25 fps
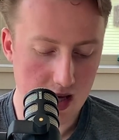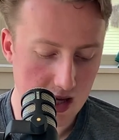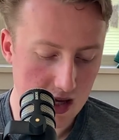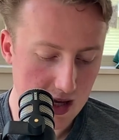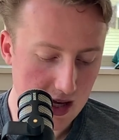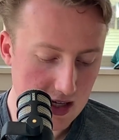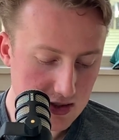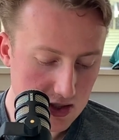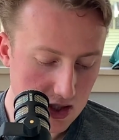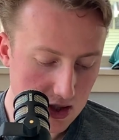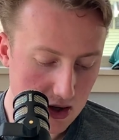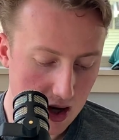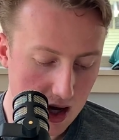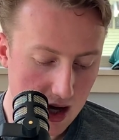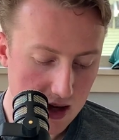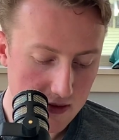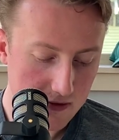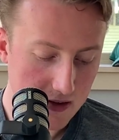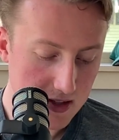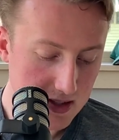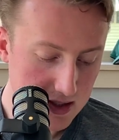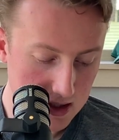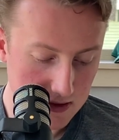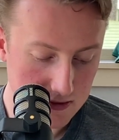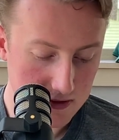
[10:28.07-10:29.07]
as an
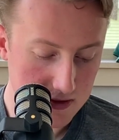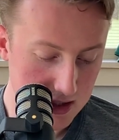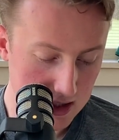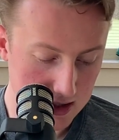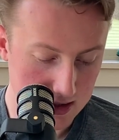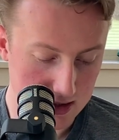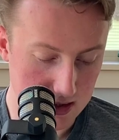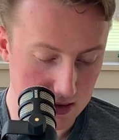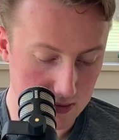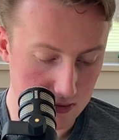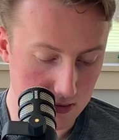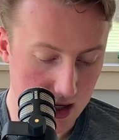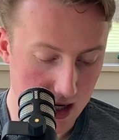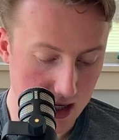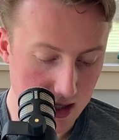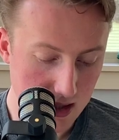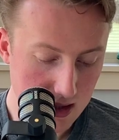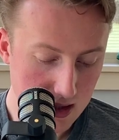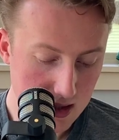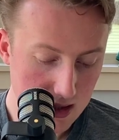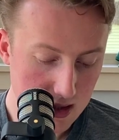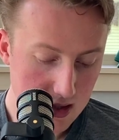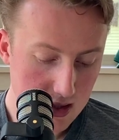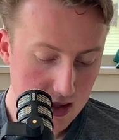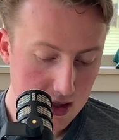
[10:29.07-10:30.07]
offensive system, right,
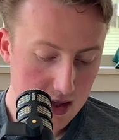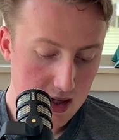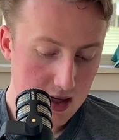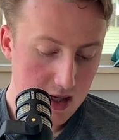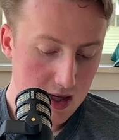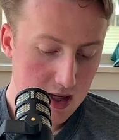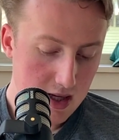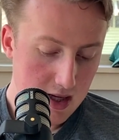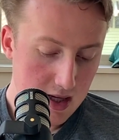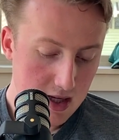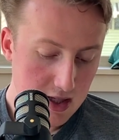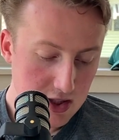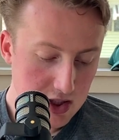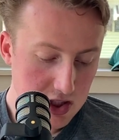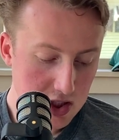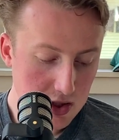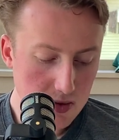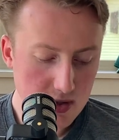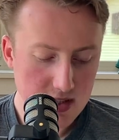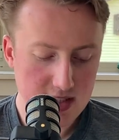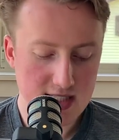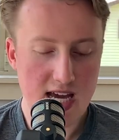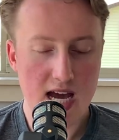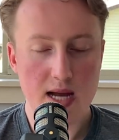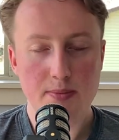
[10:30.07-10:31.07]
do you
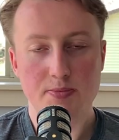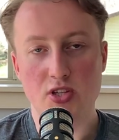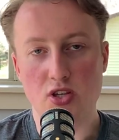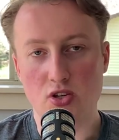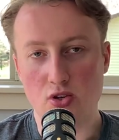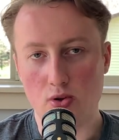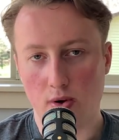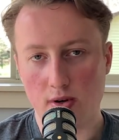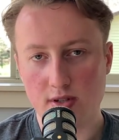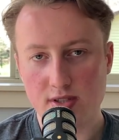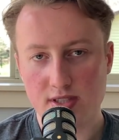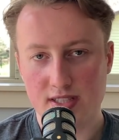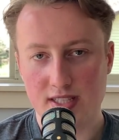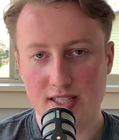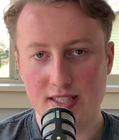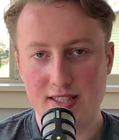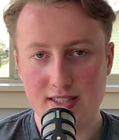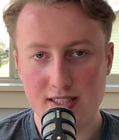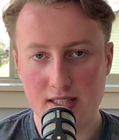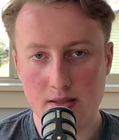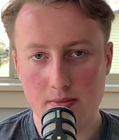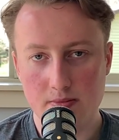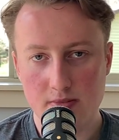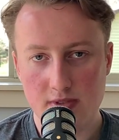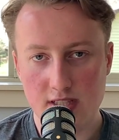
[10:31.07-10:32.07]
adapt your
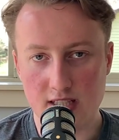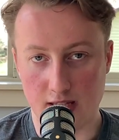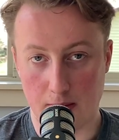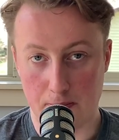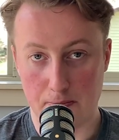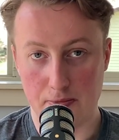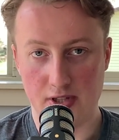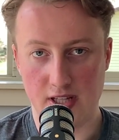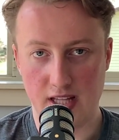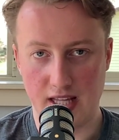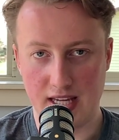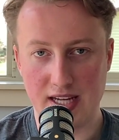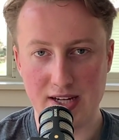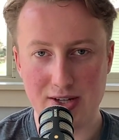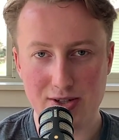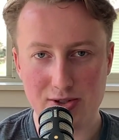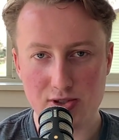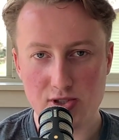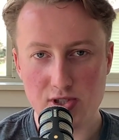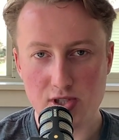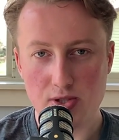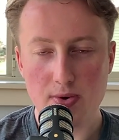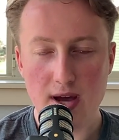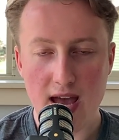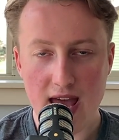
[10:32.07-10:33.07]
system to the
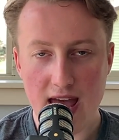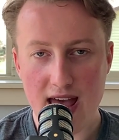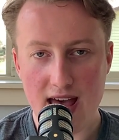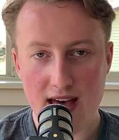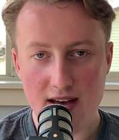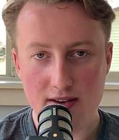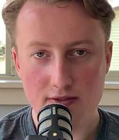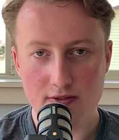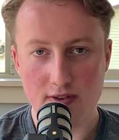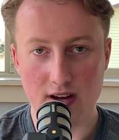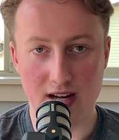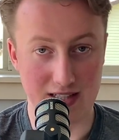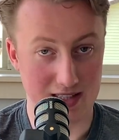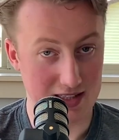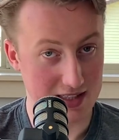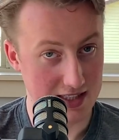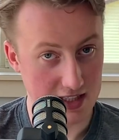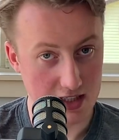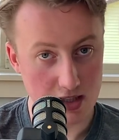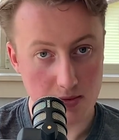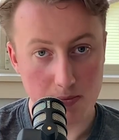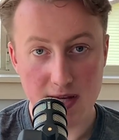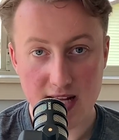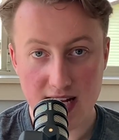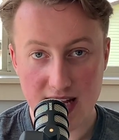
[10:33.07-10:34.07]
players you have a
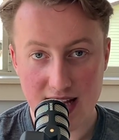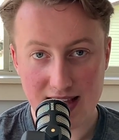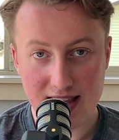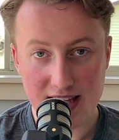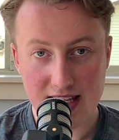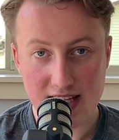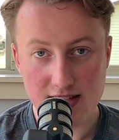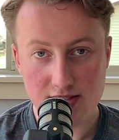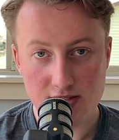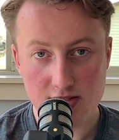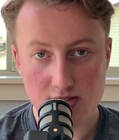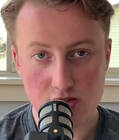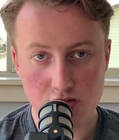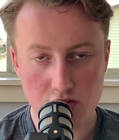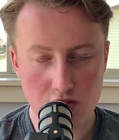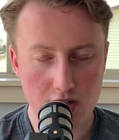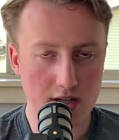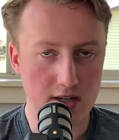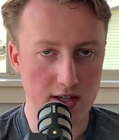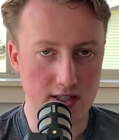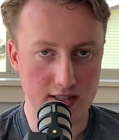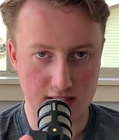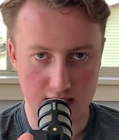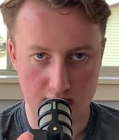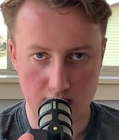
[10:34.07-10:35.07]
little bit at least?
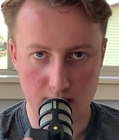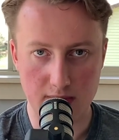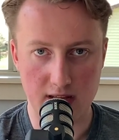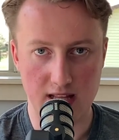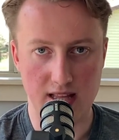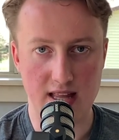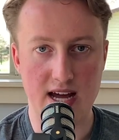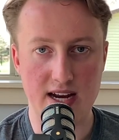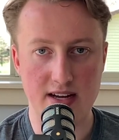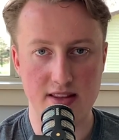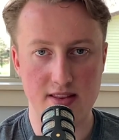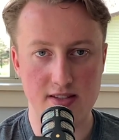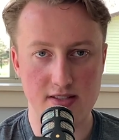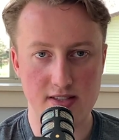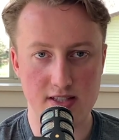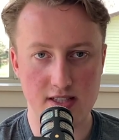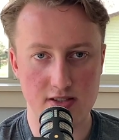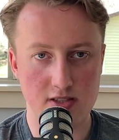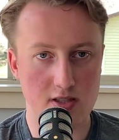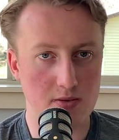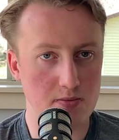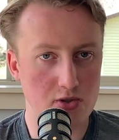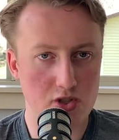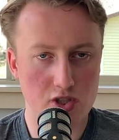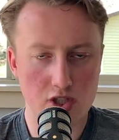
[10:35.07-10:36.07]
Sure, it's going to be a lot of the
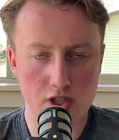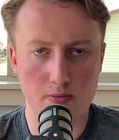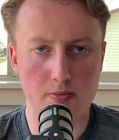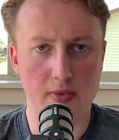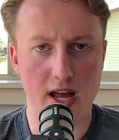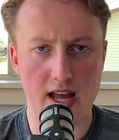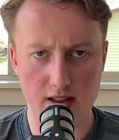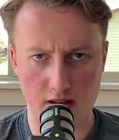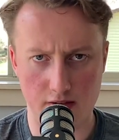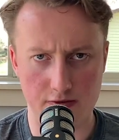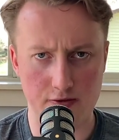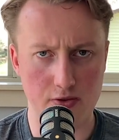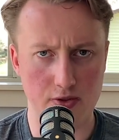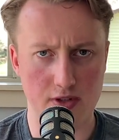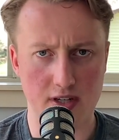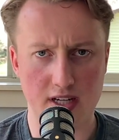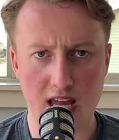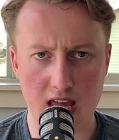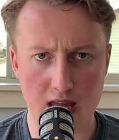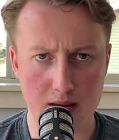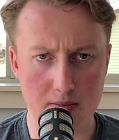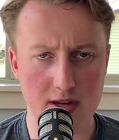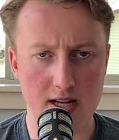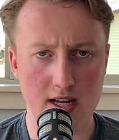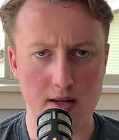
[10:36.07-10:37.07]
system. Sure, Matt LaFleur
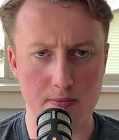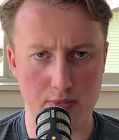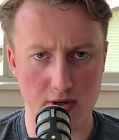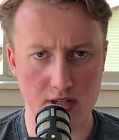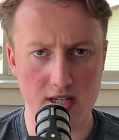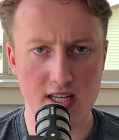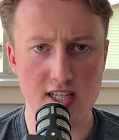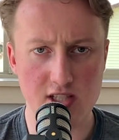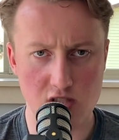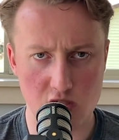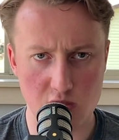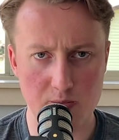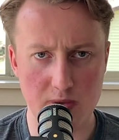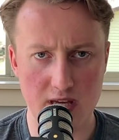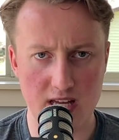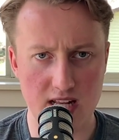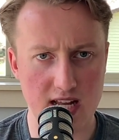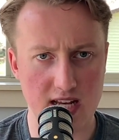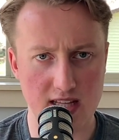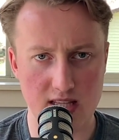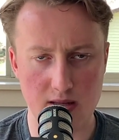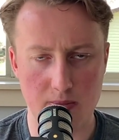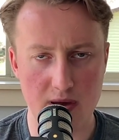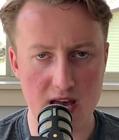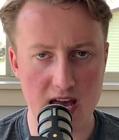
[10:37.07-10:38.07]
came in and put his spin
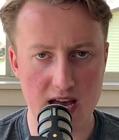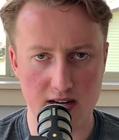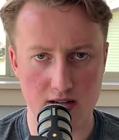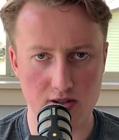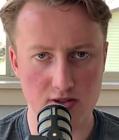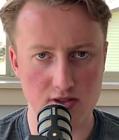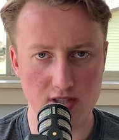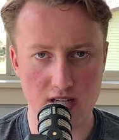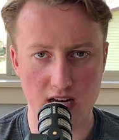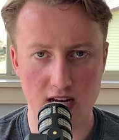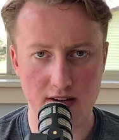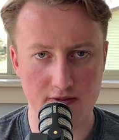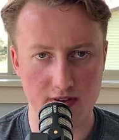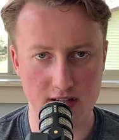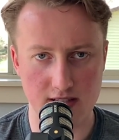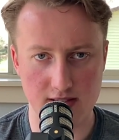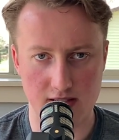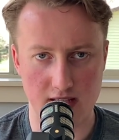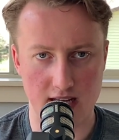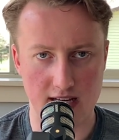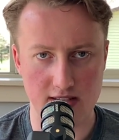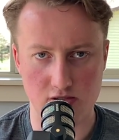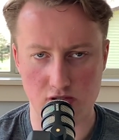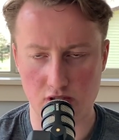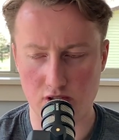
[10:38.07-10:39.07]
on the Packers offense
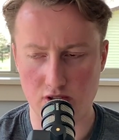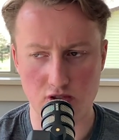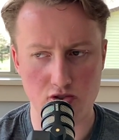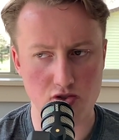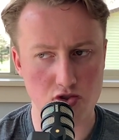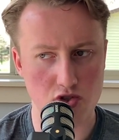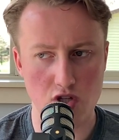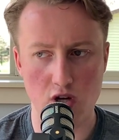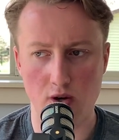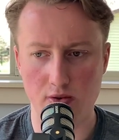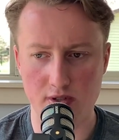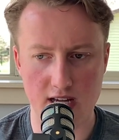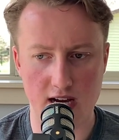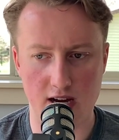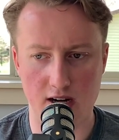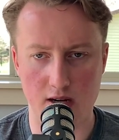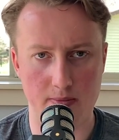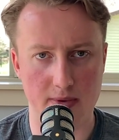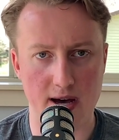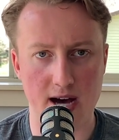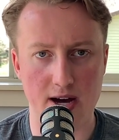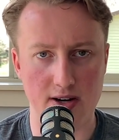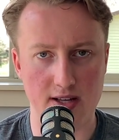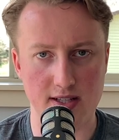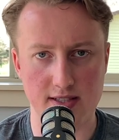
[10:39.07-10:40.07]
last year. There's no doubt
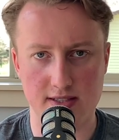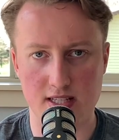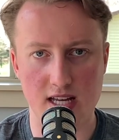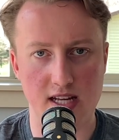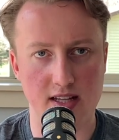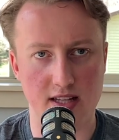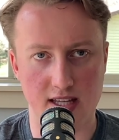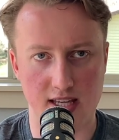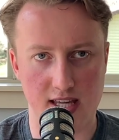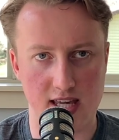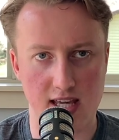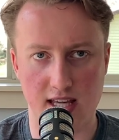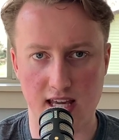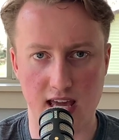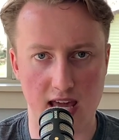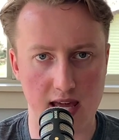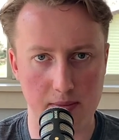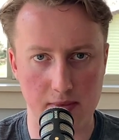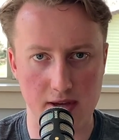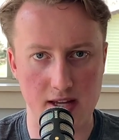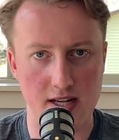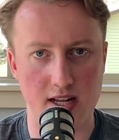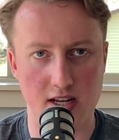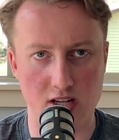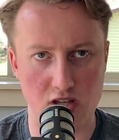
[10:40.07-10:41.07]
about it. It's not like he came
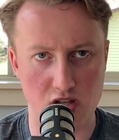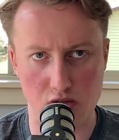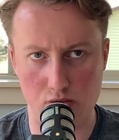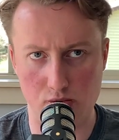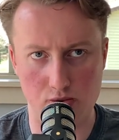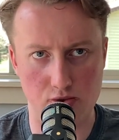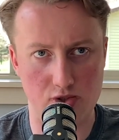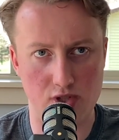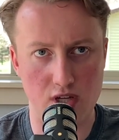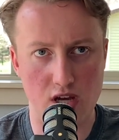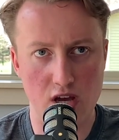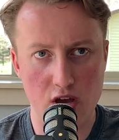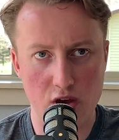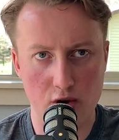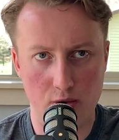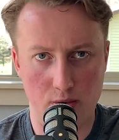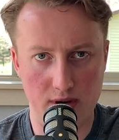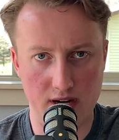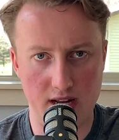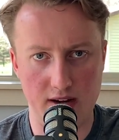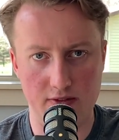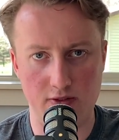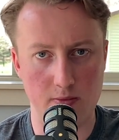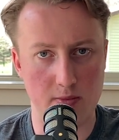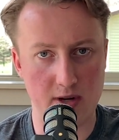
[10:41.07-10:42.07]
in and used
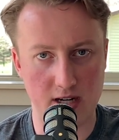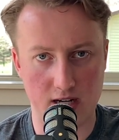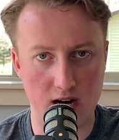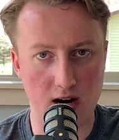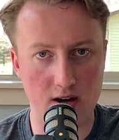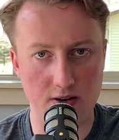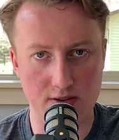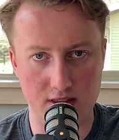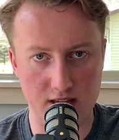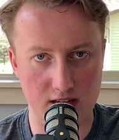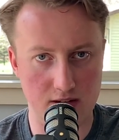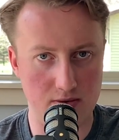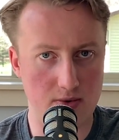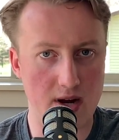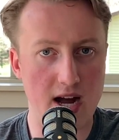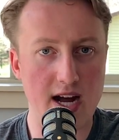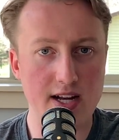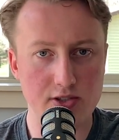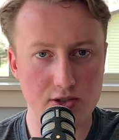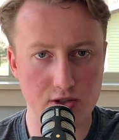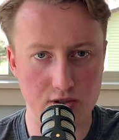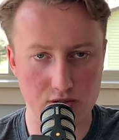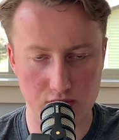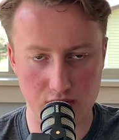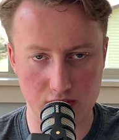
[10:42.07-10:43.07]
whatever McCarthy and
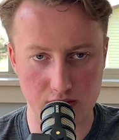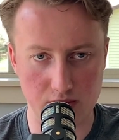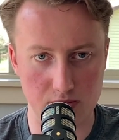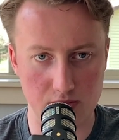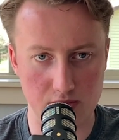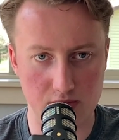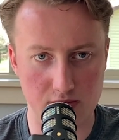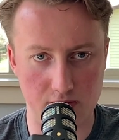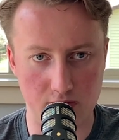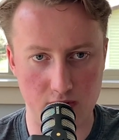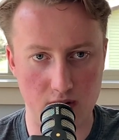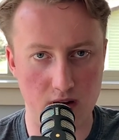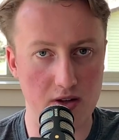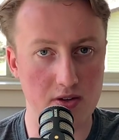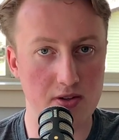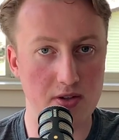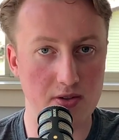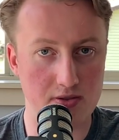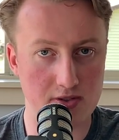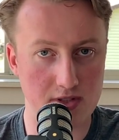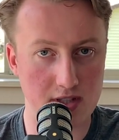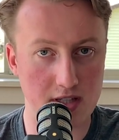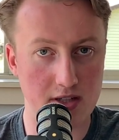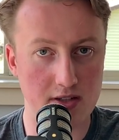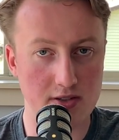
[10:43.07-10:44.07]
Rodgers used for all
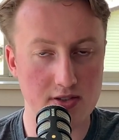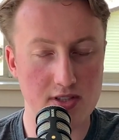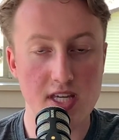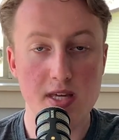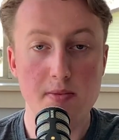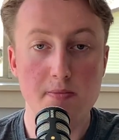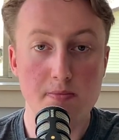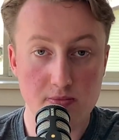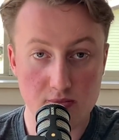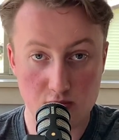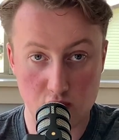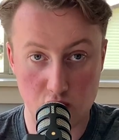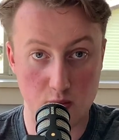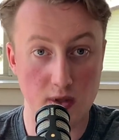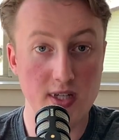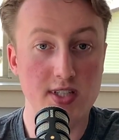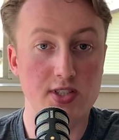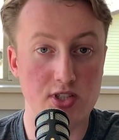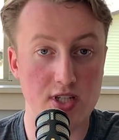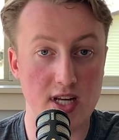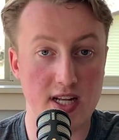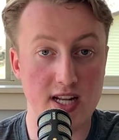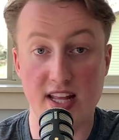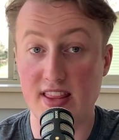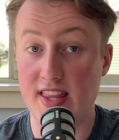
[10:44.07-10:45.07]
those years. He
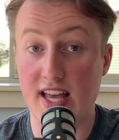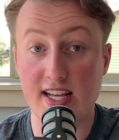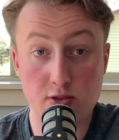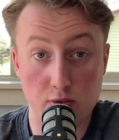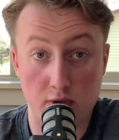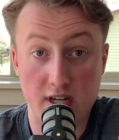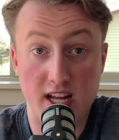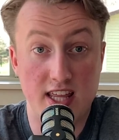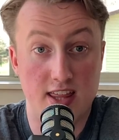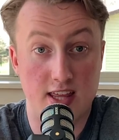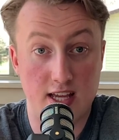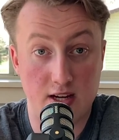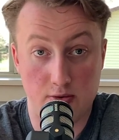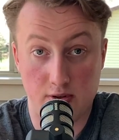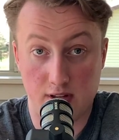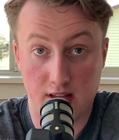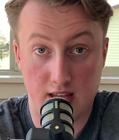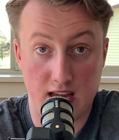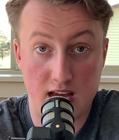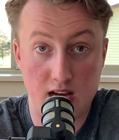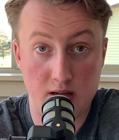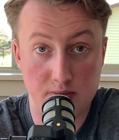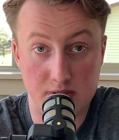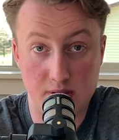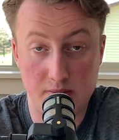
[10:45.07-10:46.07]
switched it, and that's what I think really
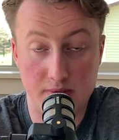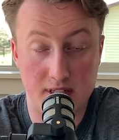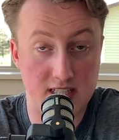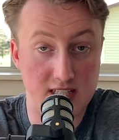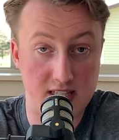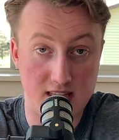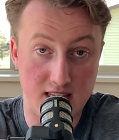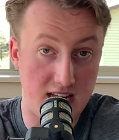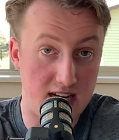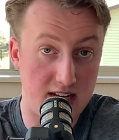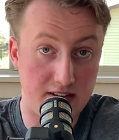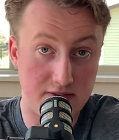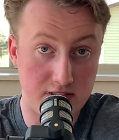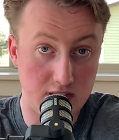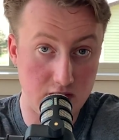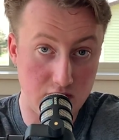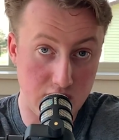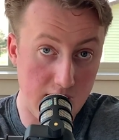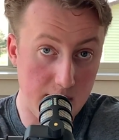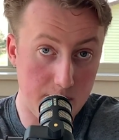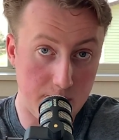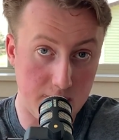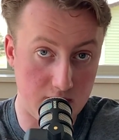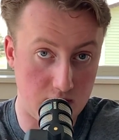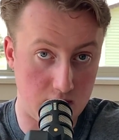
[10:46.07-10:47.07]
helped him get to the NFC
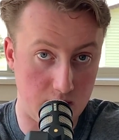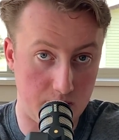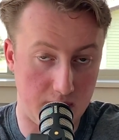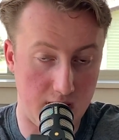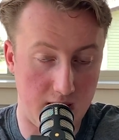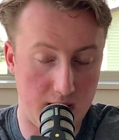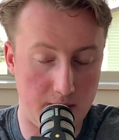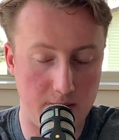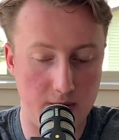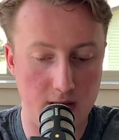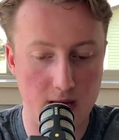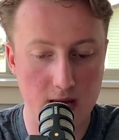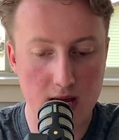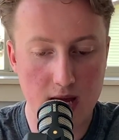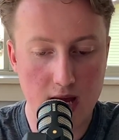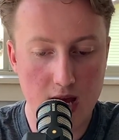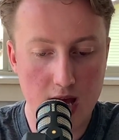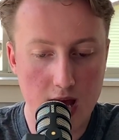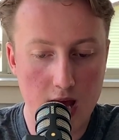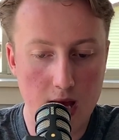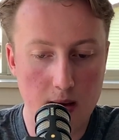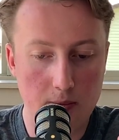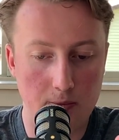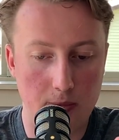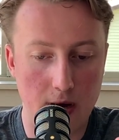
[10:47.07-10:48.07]
Championship game.
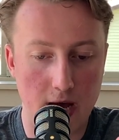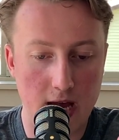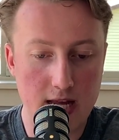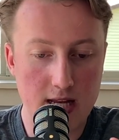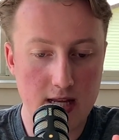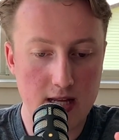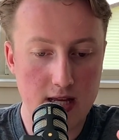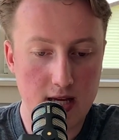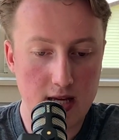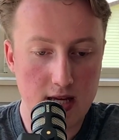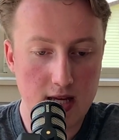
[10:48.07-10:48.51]
But